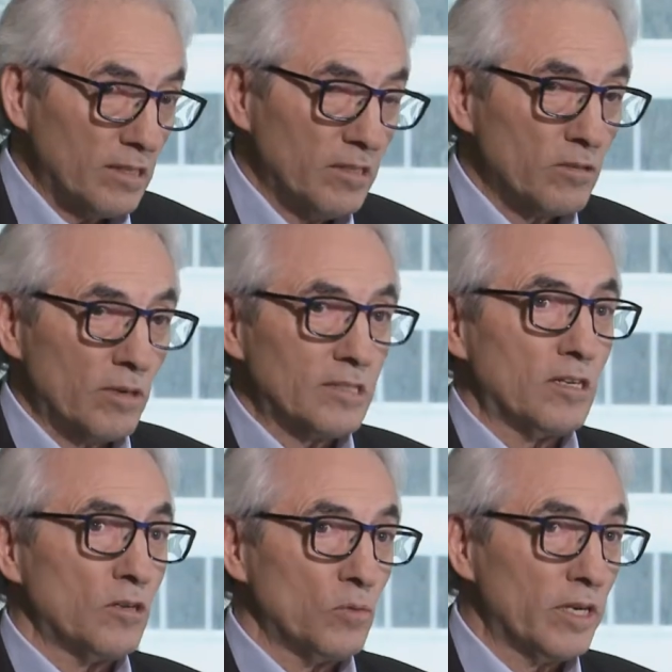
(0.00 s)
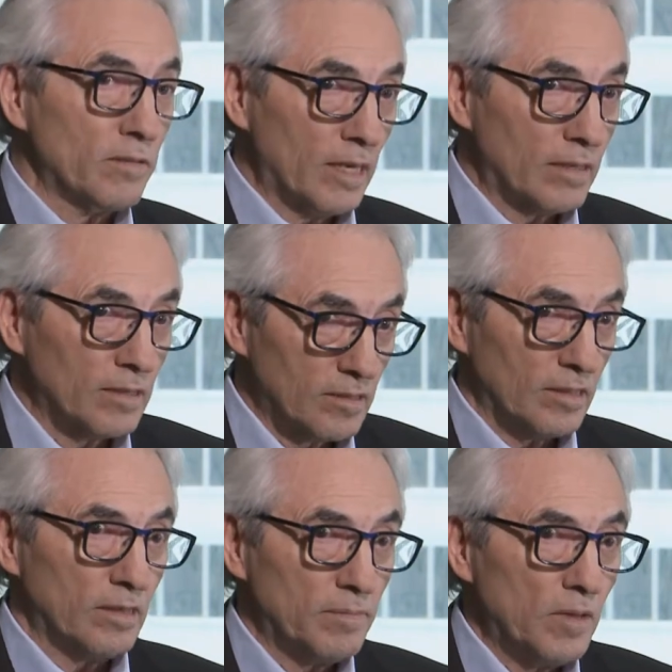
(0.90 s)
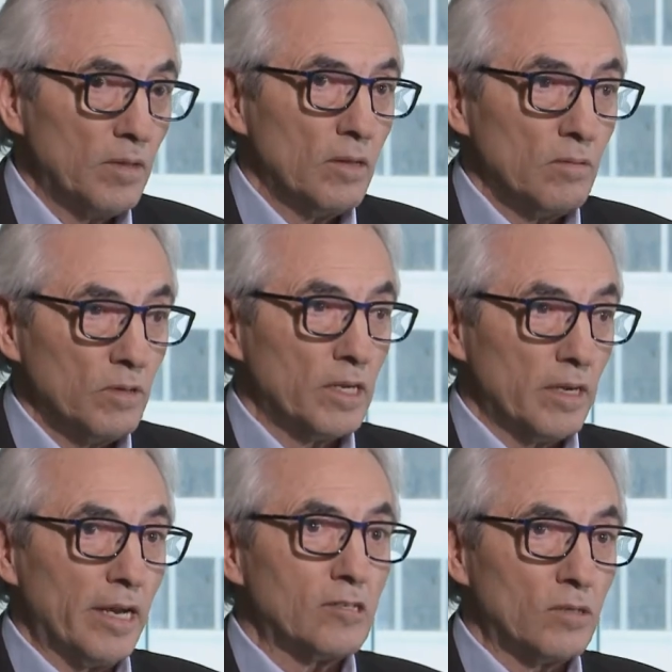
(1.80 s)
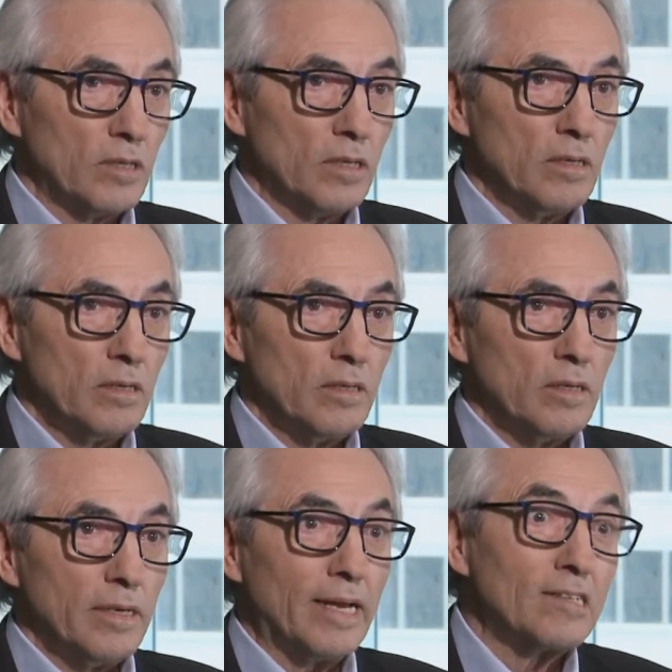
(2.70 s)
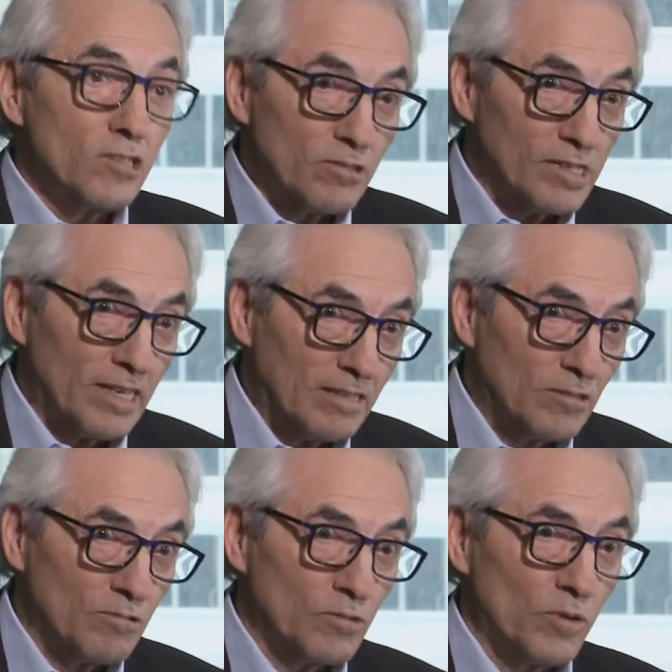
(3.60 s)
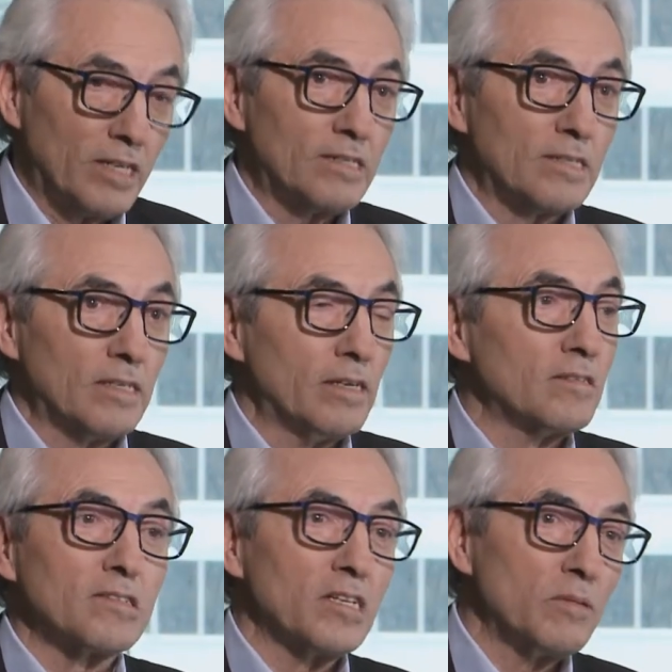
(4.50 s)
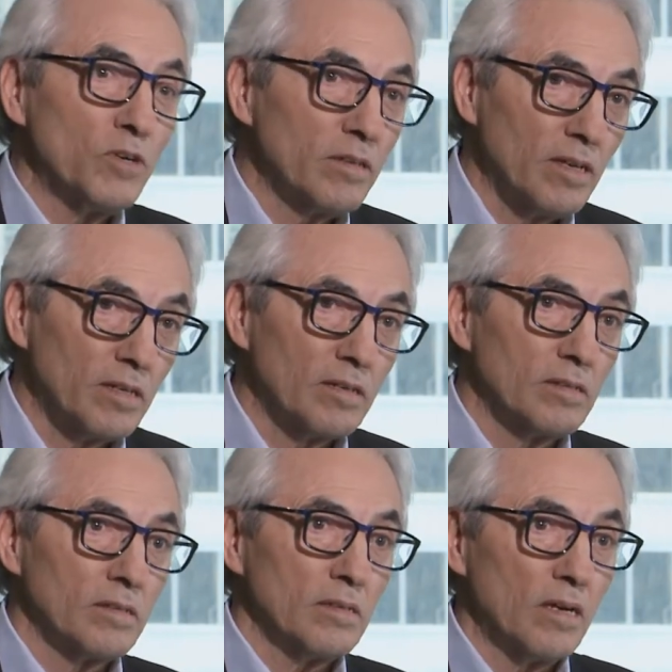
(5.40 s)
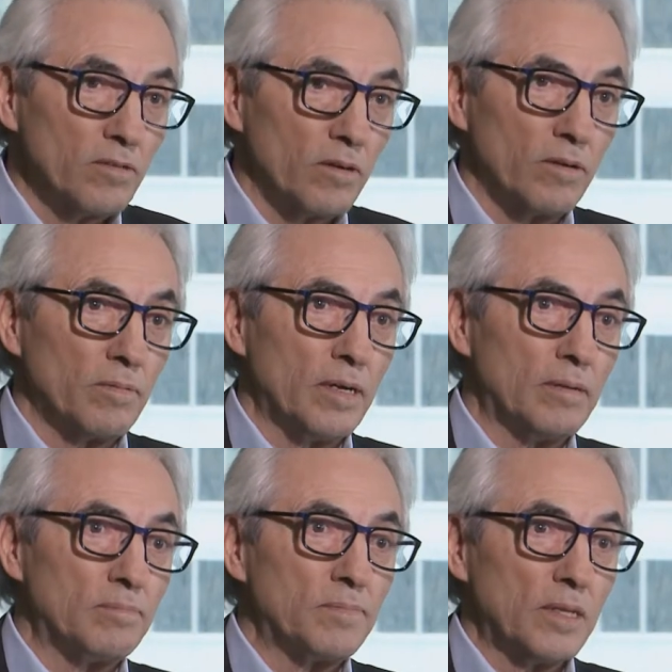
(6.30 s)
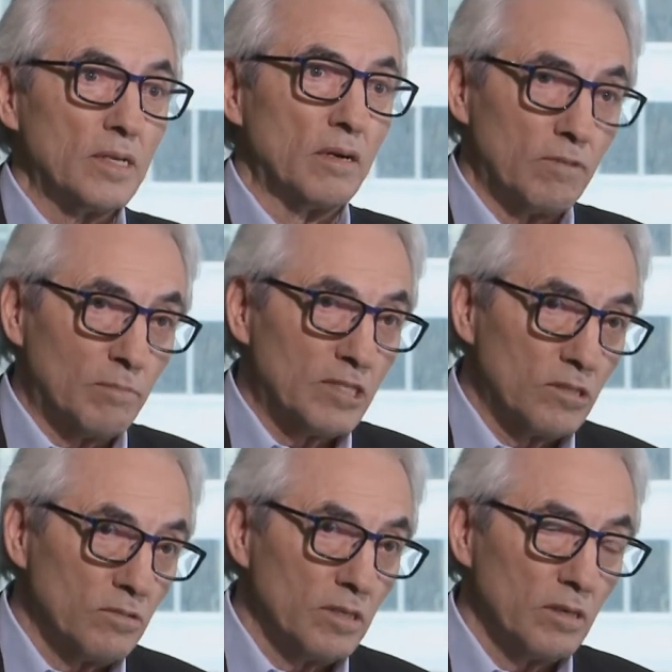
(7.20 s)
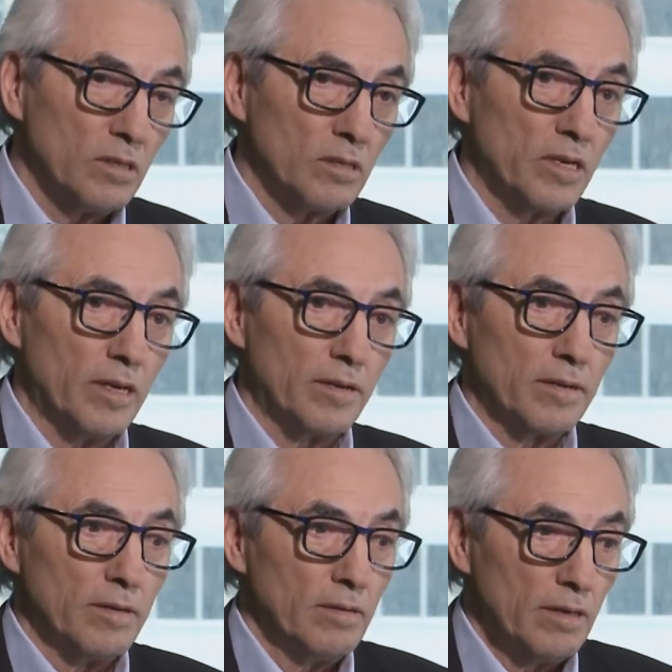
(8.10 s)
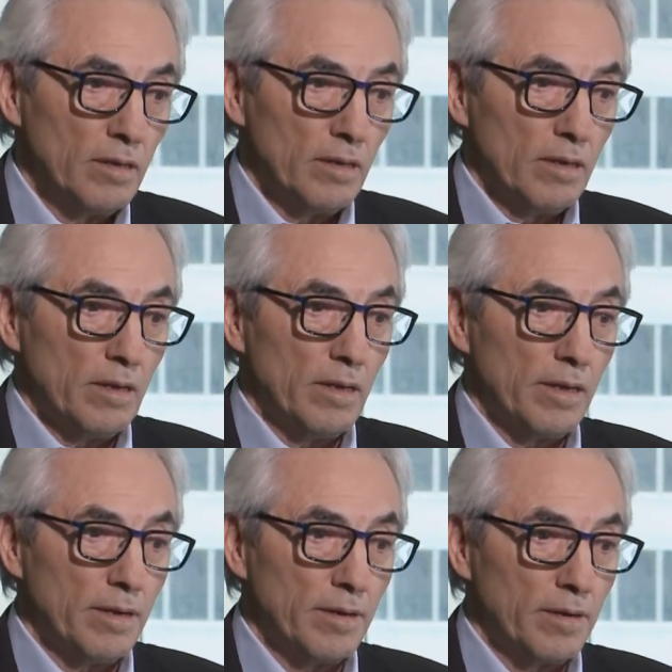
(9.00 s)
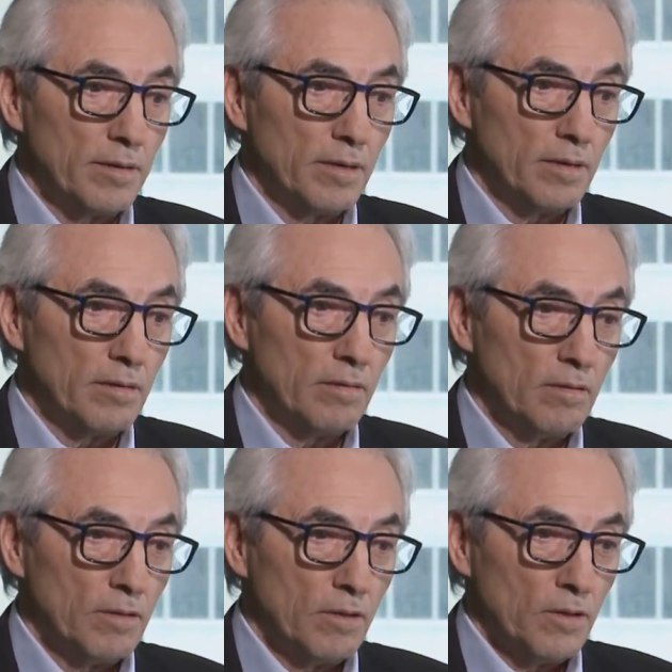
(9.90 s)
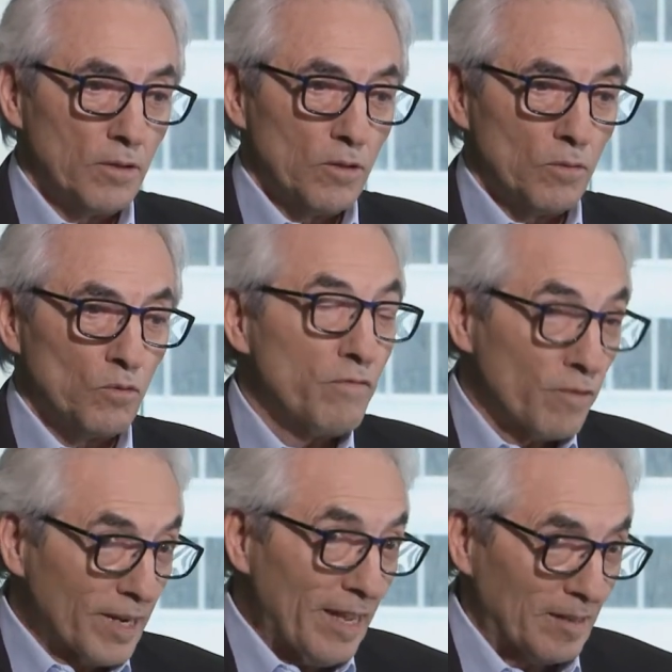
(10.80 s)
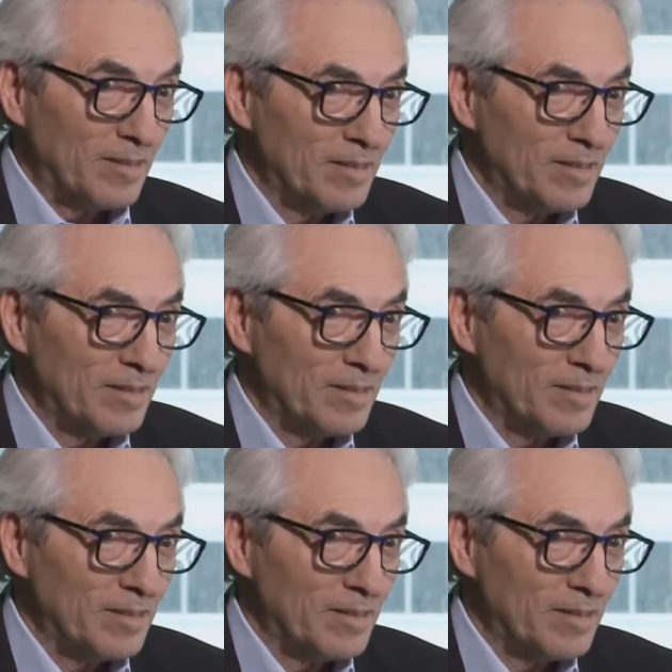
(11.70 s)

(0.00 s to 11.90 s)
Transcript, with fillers: and interests in a way that uh, we can actually exercise those rights in the same way that other uh, governments do in, in Canada. And uh, we forget,